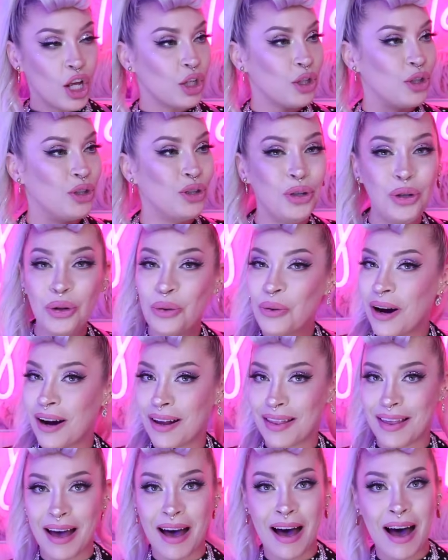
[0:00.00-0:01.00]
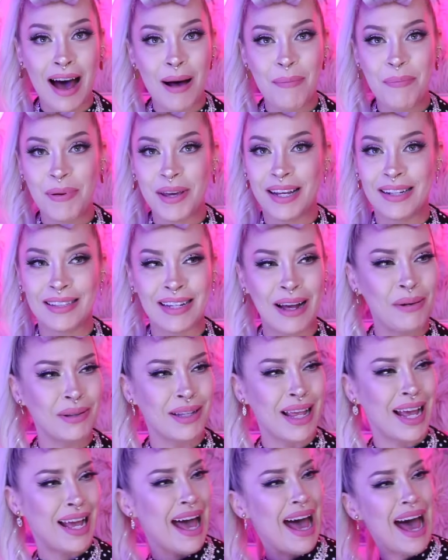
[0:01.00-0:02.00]
You are the hot piece. I was
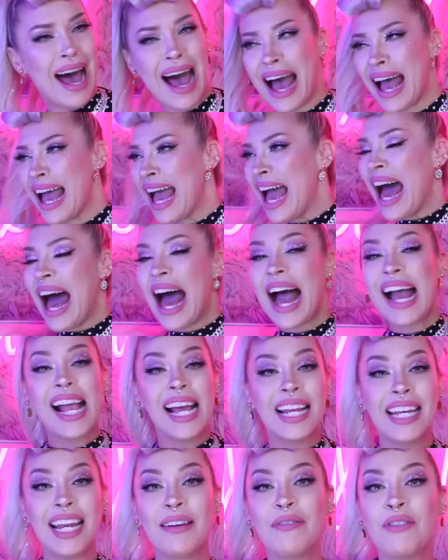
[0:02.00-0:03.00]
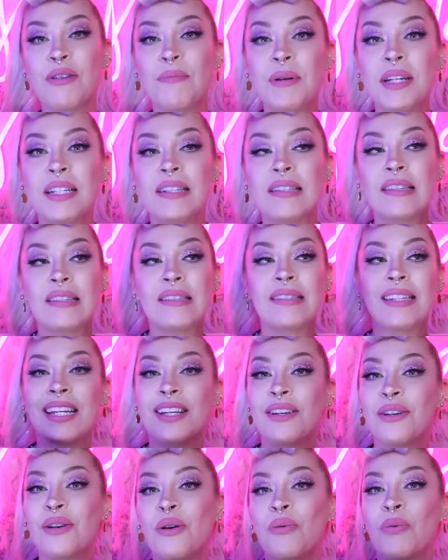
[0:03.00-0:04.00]
like, I had never been
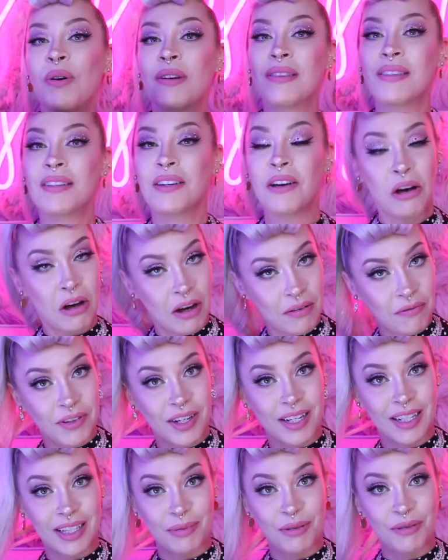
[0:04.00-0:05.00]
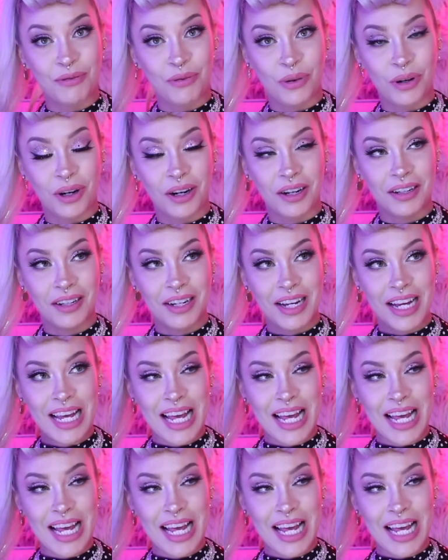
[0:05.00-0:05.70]
single with confidence before.